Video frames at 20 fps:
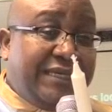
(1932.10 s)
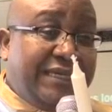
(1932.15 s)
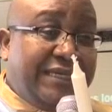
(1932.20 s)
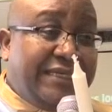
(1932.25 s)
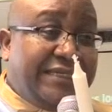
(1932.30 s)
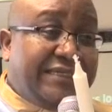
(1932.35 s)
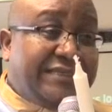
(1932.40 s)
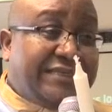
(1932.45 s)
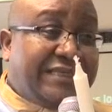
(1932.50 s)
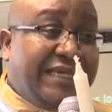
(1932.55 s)

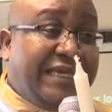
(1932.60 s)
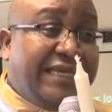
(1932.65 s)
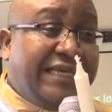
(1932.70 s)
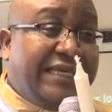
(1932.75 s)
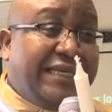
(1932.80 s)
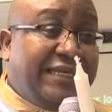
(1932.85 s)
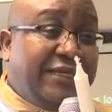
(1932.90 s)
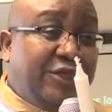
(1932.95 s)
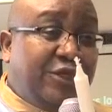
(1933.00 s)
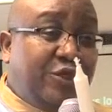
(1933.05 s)
is
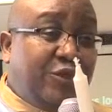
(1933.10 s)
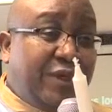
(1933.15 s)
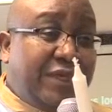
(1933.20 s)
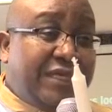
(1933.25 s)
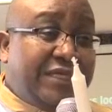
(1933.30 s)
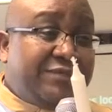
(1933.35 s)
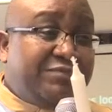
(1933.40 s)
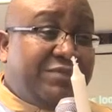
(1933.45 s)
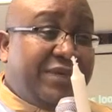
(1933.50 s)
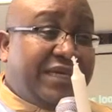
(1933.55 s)
healing you
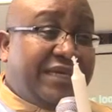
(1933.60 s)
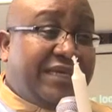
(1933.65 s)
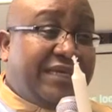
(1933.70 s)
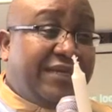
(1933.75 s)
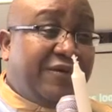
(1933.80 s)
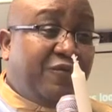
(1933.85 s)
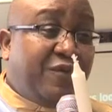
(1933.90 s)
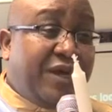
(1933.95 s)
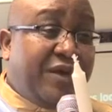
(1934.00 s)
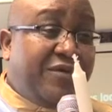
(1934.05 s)
and is
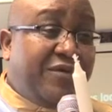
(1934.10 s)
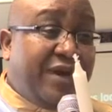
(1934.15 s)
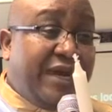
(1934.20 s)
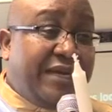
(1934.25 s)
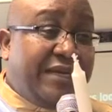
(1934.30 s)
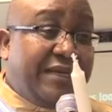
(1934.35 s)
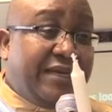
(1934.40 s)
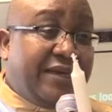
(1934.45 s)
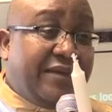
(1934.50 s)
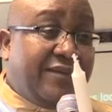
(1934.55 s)
making a way
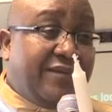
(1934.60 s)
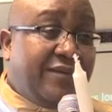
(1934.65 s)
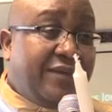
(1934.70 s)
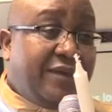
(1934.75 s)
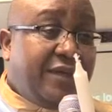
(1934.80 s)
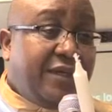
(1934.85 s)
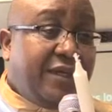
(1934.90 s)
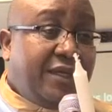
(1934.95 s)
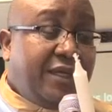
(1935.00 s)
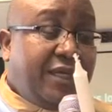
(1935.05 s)
right now.
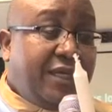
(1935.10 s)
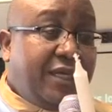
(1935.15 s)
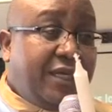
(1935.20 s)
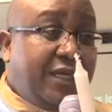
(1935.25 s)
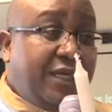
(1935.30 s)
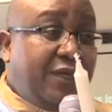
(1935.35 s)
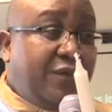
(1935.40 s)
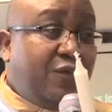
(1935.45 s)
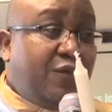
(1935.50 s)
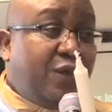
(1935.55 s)
Yes.
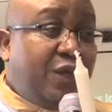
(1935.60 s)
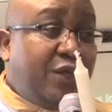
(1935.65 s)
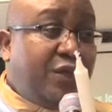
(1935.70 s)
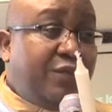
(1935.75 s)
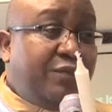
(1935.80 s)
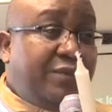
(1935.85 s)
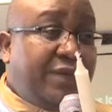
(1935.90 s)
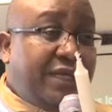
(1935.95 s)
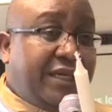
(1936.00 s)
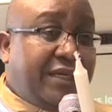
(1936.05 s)
He
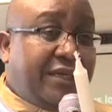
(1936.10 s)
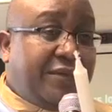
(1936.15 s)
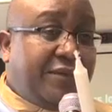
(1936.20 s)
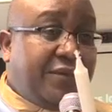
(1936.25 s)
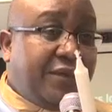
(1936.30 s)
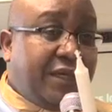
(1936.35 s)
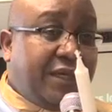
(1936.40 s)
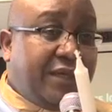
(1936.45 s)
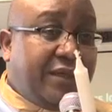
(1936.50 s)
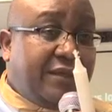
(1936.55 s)
will make a
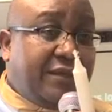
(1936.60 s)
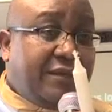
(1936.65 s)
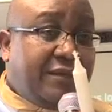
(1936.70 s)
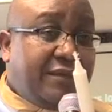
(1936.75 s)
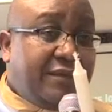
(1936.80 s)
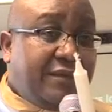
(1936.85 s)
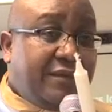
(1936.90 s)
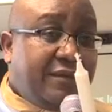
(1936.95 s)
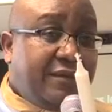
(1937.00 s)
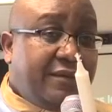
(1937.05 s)
way.
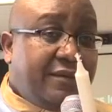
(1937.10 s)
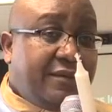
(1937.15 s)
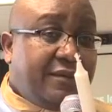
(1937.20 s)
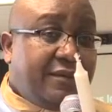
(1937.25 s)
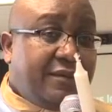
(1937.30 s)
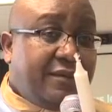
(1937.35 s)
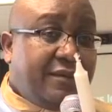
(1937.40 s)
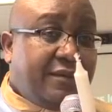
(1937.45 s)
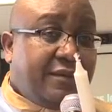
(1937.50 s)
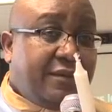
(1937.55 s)

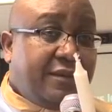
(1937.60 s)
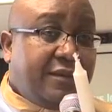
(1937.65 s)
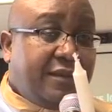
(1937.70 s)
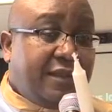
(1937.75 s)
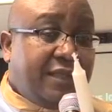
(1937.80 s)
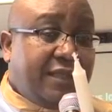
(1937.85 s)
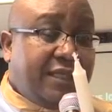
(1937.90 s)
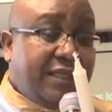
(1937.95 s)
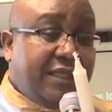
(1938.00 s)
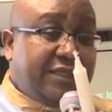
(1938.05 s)

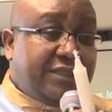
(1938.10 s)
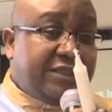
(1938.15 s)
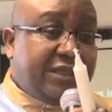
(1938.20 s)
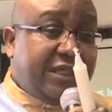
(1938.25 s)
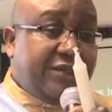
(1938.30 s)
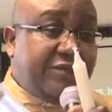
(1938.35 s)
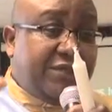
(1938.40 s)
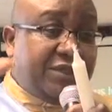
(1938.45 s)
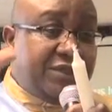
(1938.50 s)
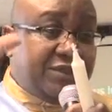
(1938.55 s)
Amen. It
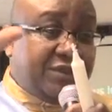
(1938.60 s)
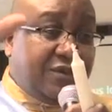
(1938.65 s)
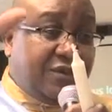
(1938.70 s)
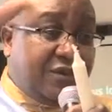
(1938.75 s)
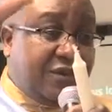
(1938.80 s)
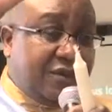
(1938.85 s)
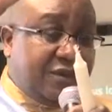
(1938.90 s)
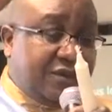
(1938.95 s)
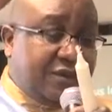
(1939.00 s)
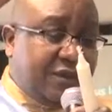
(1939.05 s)
shall be
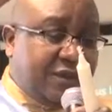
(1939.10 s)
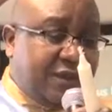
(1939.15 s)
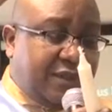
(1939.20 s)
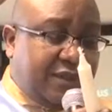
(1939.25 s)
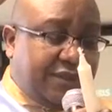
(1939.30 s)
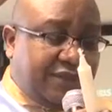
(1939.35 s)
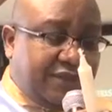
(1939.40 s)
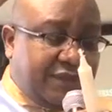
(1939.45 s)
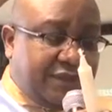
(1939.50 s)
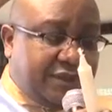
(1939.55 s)
so unto
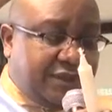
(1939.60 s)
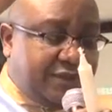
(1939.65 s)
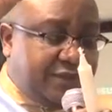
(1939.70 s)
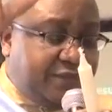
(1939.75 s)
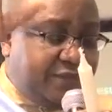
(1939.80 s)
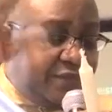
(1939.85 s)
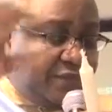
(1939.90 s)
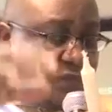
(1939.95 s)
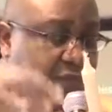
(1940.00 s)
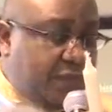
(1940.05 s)
all of us.
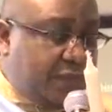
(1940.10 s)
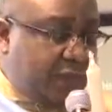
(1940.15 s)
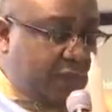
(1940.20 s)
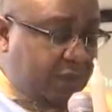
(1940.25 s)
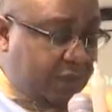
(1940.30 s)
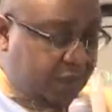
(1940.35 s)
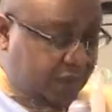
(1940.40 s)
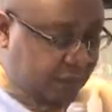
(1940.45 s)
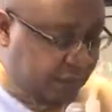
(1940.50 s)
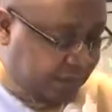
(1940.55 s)

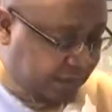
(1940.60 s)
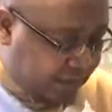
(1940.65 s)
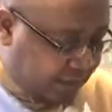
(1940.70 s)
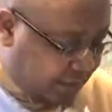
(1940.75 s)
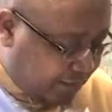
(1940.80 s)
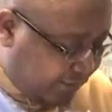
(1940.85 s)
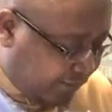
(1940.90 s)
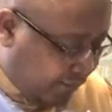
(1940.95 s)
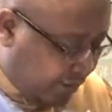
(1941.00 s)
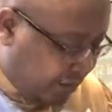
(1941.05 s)

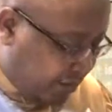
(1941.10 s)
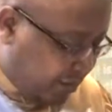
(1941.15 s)
Amen.